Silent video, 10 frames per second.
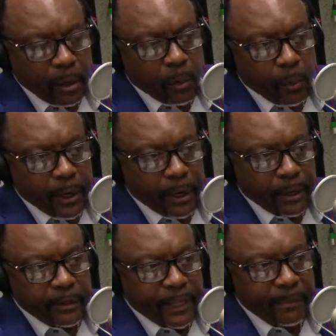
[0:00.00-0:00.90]

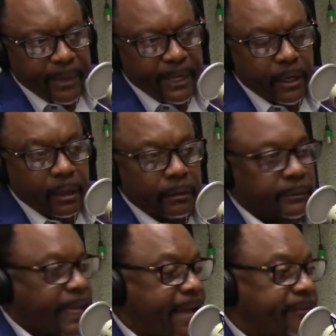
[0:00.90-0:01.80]
where they may
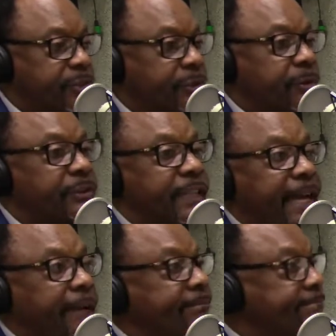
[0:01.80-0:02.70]
have a
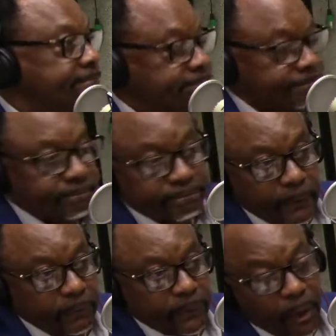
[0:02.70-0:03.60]
suicide
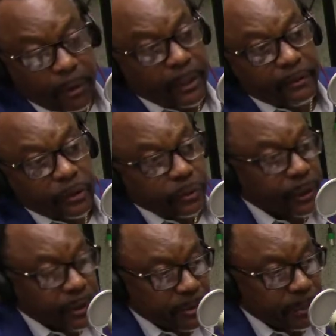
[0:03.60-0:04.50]
longer than 2
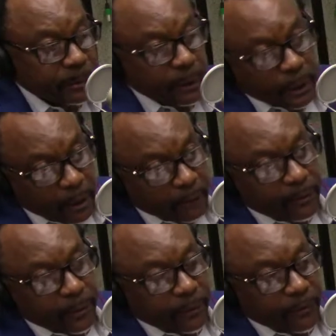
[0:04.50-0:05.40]
years. But
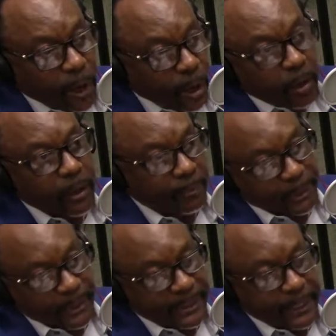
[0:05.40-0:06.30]
for all
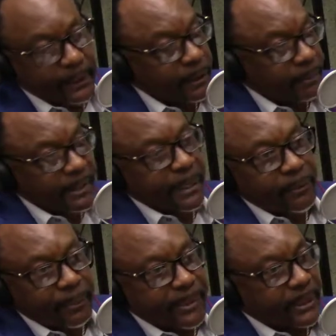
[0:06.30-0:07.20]
companies, not the companies I
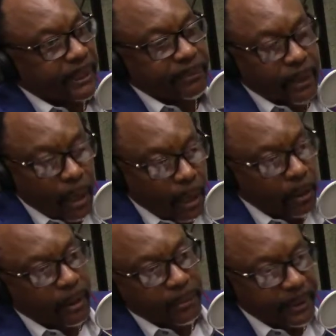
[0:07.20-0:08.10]
represent, but
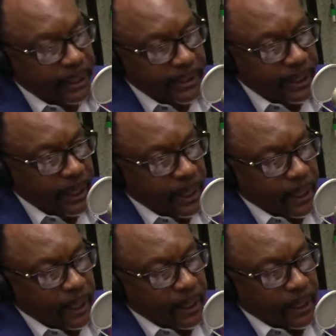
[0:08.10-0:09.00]
all companies
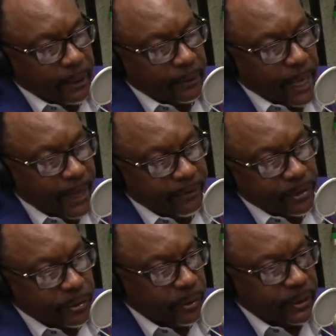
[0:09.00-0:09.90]
have a
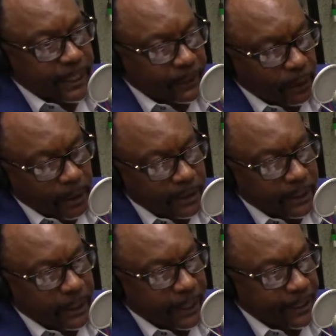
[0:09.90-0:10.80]
suicide clause in
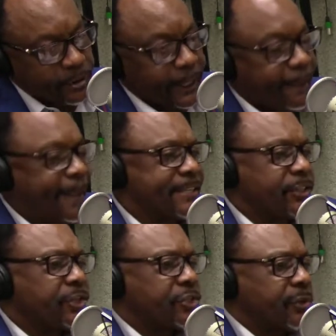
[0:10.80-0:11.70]
their contract. As
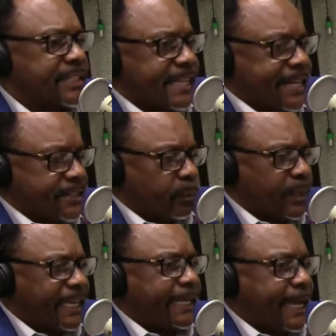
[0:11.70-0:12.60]
an insurance agent,
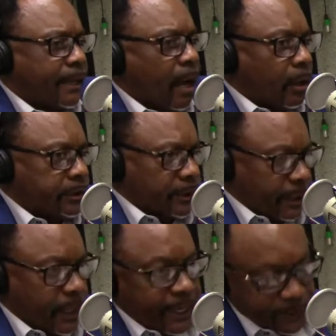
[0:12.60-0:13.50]
we cannot alter
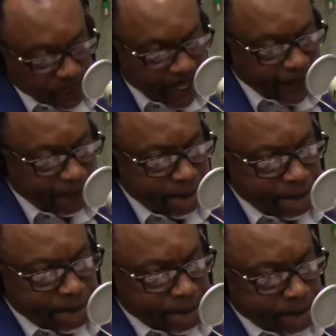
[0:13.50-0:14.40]
the contract.
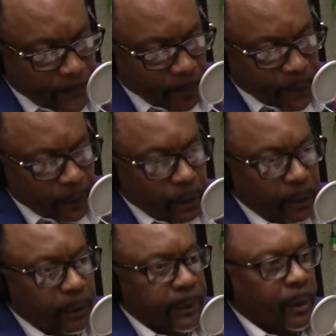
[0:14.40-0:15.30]
We can
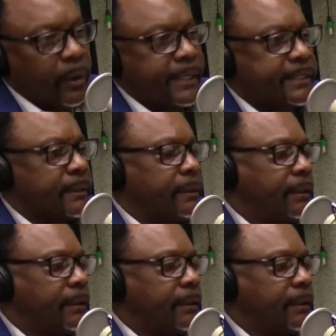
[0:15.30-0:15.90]
only request,